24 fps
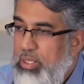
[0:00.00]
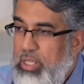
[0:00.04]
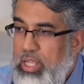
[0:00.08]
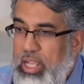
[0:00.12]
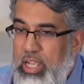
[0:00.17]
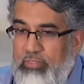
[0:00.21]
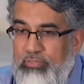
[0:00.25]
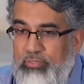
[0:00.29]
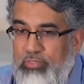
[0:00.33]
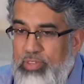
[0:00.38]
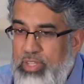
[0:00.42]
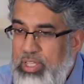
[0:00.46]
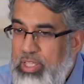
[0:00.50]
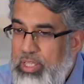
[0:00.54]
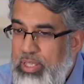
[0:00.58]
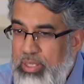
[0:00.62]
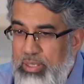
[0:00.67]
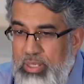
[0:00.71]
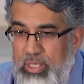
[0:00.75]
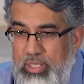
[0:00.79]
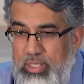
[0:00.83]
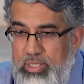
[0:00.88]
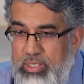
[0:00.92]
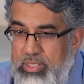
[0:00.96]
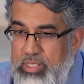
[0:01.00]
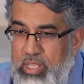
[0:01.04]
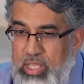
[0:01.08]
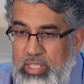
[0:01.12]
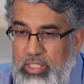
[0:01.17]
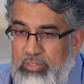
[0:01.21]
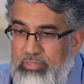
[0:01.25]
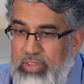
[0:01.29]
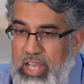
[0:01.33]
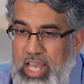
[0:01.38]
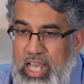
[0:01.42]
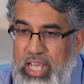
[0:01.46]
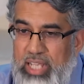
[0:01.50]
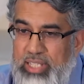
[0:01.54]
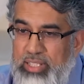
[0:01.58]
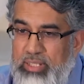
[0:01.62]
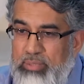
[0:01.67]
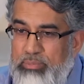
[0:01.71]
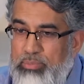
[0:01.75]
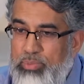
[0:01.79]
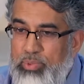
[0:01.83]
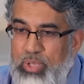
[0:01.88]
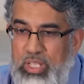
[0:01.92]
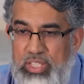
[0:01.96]
Every son of
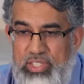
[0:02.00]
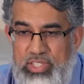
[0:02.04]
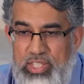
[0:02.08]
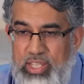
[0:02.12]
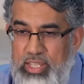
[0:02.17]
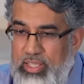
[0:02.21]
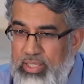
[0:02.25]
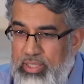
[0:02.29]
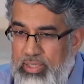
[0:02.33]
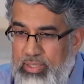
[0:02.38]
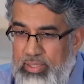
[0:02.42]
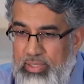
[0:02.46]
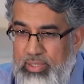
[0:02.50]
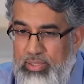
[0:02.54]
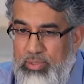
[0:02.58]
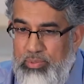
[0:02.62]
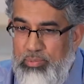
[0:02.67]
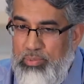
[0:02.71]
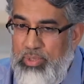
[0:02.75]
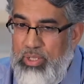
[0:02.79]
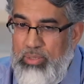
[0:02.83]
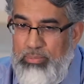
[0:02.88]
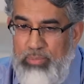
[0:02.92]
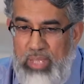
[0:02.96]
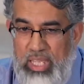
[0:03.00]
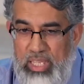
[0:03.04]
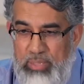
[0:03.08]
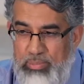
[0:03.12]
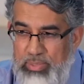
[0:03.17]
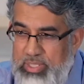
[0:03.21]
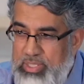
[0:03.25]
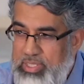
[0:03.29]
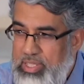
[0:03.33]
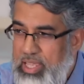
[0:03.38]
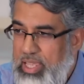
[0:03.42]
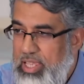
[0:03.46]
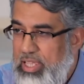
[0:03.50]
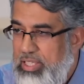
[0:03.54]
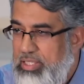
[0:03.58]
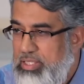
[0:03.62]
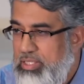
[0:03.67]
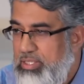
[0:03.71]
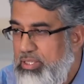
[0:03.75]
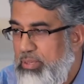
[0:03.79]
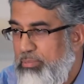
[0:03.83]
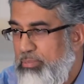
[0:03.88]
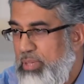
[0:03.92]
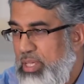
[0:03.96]
Adam will sin, will make mistakes.
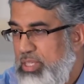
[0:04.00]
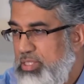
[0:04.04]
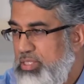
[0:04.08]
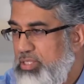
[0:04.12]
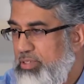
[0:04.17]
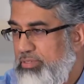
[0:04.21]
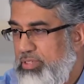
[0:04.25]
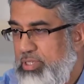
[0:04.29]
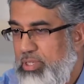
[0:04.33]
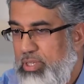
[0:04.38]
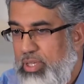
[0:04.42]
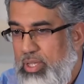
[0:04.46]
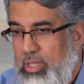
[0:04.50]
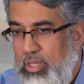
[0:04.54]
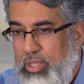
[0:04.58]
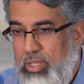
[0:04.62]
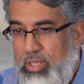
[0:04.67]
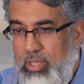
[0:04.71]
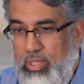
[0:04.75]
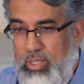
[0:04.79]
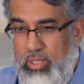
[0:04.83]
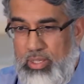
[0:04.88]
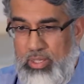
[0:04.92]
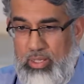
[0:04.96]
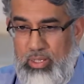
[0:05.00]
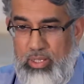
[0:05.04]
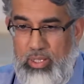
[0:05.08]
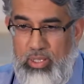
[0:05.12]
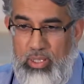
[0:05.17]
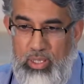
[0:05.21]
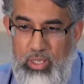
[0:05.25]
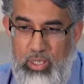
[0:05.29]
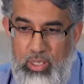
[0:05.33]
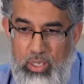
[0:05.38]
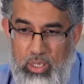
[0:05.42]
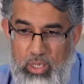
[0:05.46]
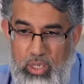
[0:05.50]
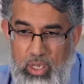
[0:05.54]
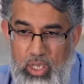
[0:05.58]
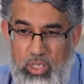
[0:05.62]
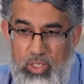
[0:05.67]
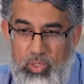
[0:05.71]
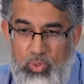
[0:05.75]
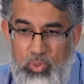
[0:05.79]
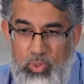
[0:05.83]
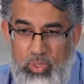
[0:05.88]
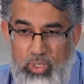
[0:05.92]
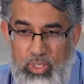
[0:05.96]
The best of
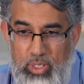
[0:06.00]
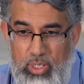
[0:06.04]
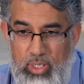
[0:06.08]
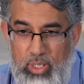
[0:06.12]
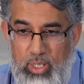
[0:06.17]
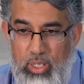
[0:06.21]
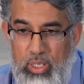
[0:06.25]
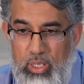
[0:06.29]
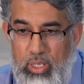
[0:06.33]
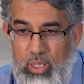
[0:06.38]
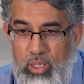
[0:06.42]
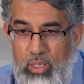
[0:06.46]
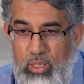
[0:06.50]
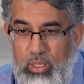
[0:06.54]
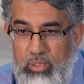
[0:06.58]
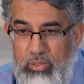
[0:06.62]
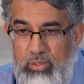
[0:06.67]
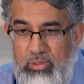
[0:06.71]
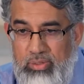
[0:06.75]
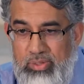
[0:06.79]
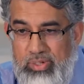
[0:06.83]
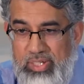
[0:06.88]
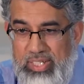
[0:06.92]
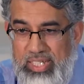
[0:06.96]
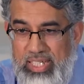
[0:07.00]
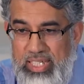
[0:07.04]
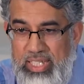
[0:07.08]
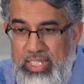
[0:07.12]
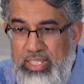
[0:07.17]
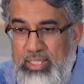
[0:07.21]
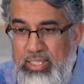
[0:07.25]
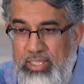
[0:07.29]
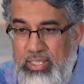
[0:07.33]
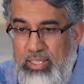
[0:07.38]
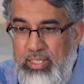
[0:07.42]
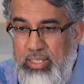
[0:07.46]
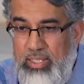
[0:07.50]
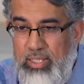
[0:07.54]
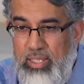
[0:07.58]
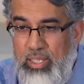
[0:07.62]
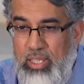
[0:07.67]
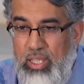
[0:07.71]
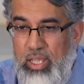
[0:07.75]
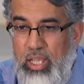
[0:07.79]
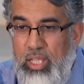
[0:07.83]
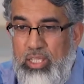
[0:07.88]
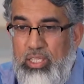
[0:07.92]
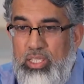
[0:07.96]
khayrul khatta'in
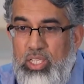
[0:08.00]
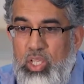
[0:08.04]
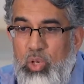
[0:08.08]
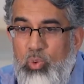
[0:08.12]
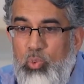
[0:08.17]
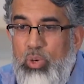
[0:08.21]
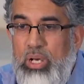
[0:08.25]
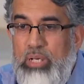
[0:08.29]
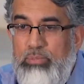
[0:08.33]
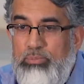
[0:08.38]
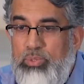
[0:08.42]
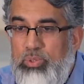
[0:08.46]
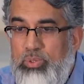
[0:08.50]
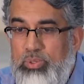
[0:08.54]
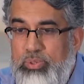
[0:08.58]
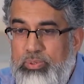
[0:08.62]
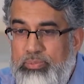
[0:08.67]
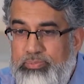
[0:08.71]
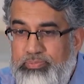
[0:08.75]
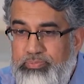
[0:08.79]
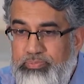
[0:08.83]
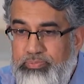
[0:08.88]
at-tawwabun.